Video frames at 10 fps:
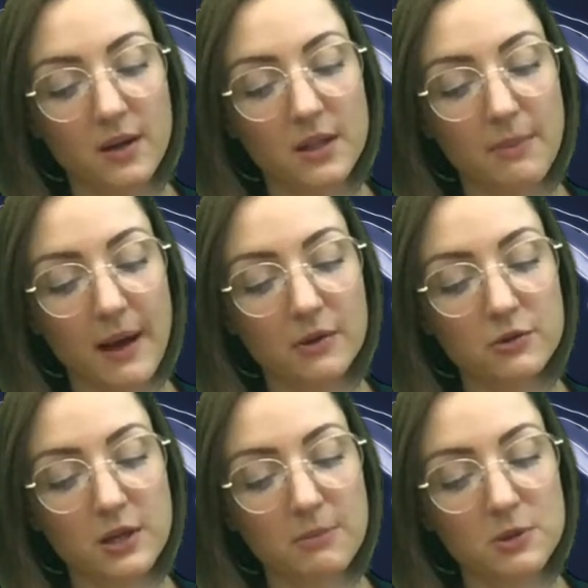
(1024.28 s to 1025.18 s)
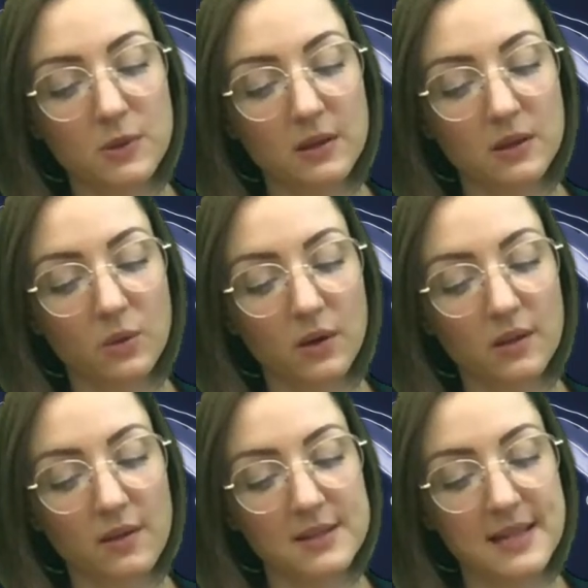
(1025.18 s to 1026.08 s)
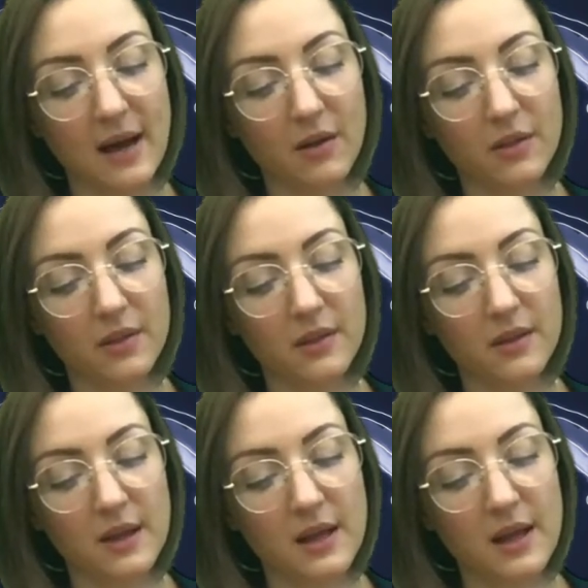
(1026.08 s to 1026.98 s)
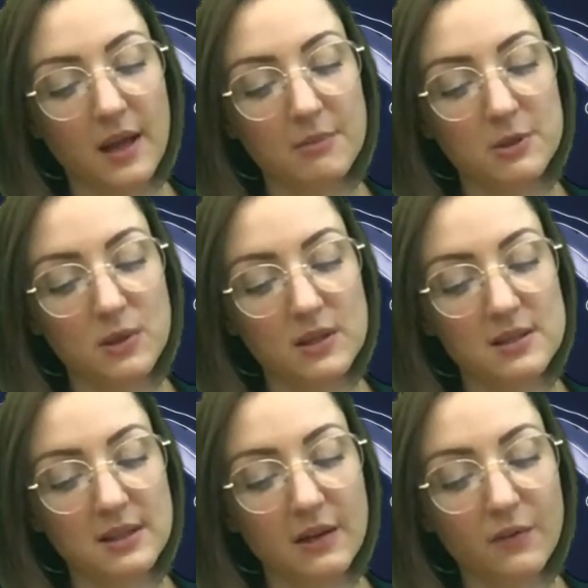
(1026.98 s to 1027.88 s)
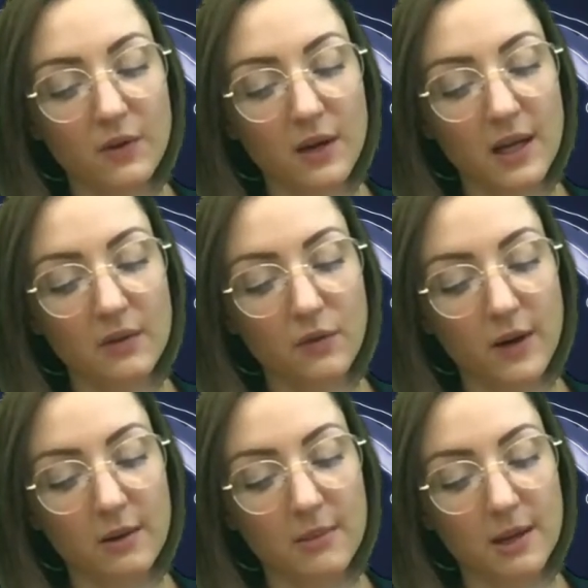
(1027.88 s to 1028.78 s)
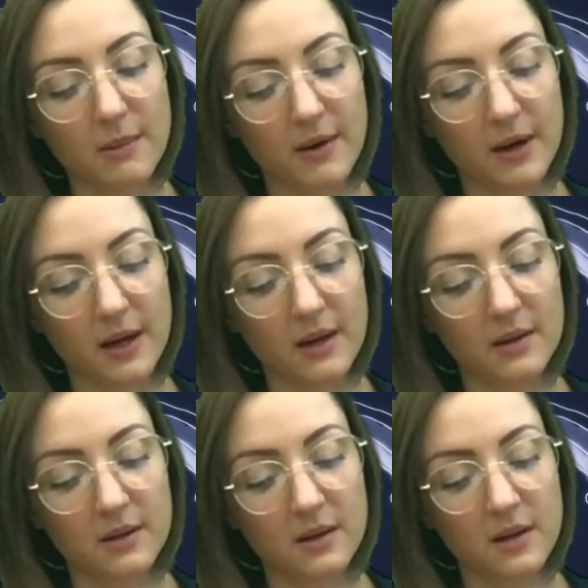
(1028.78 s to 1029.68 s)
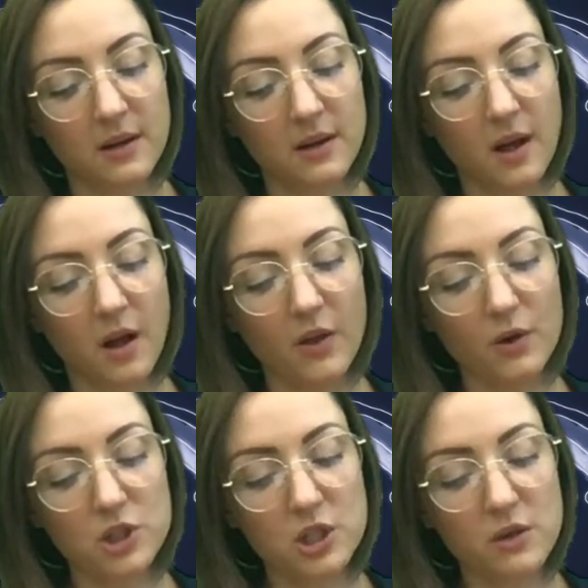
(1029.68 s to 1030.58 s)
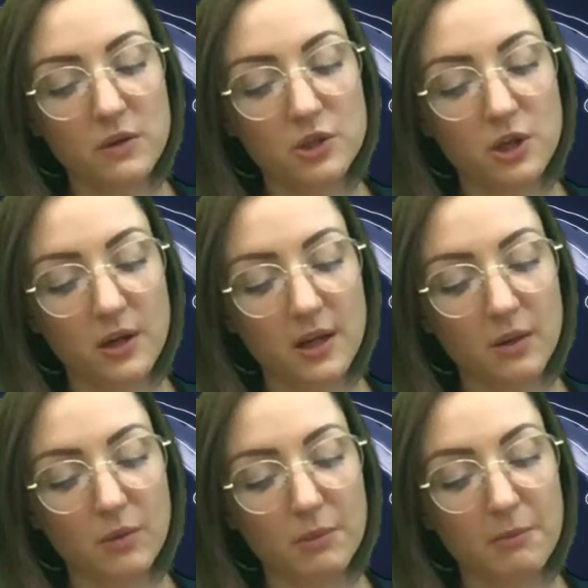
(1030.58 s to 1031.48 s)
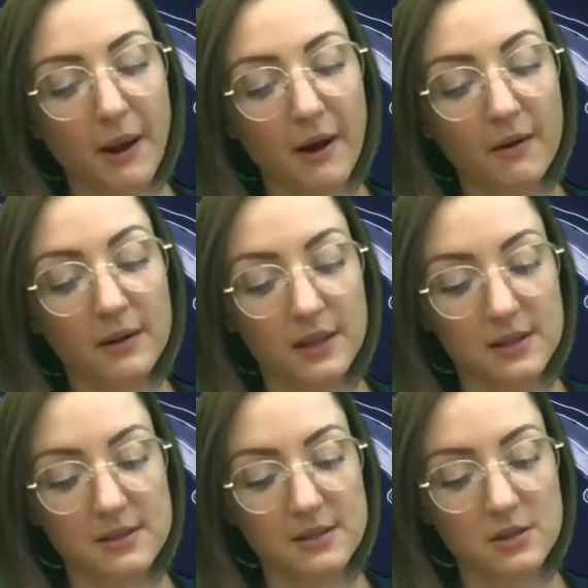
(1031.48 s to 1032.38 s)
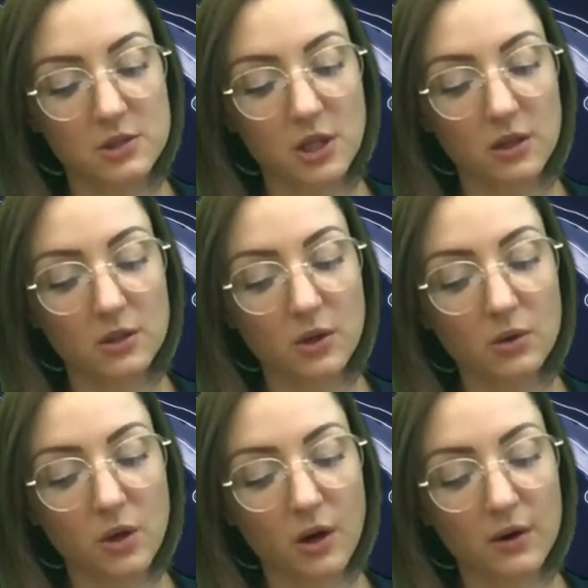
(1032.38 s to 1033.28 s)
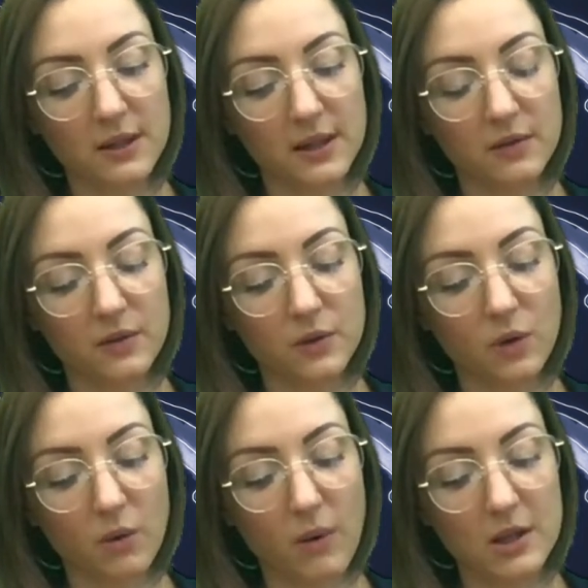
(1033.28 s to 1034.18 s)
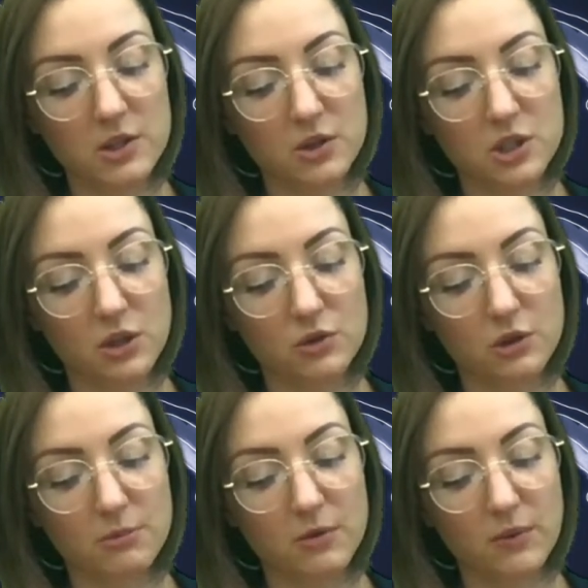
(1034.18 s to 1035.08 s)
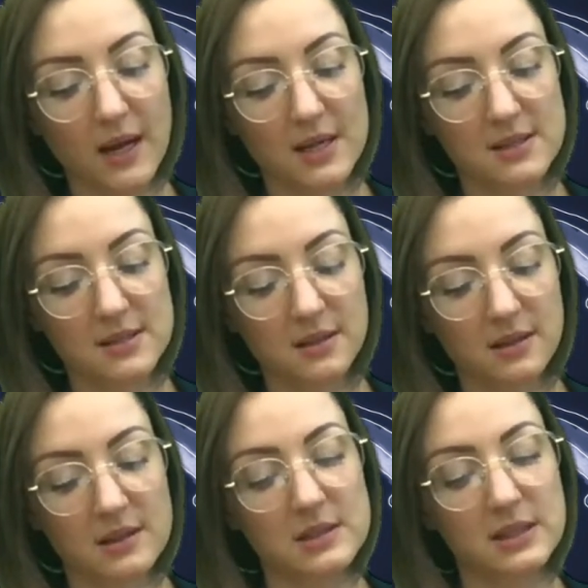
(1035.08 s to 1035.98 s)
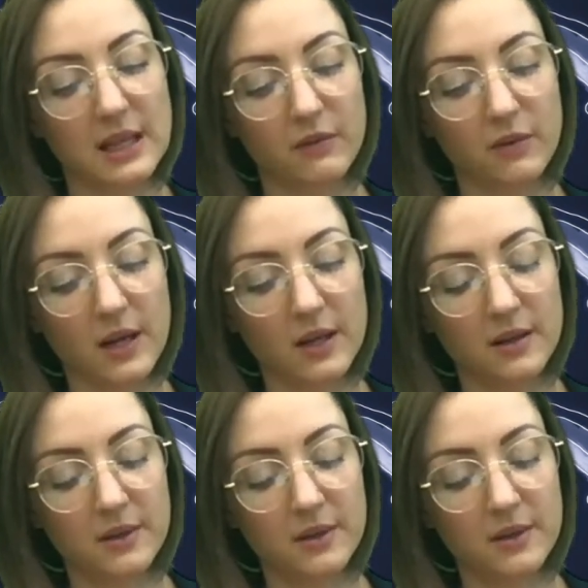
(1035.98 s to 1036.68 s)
the boundary between the North and the South, and between slavery and freedom in America. Although she knew the journey would be perilous, she could no longer live nor watch her children be raised in slavery.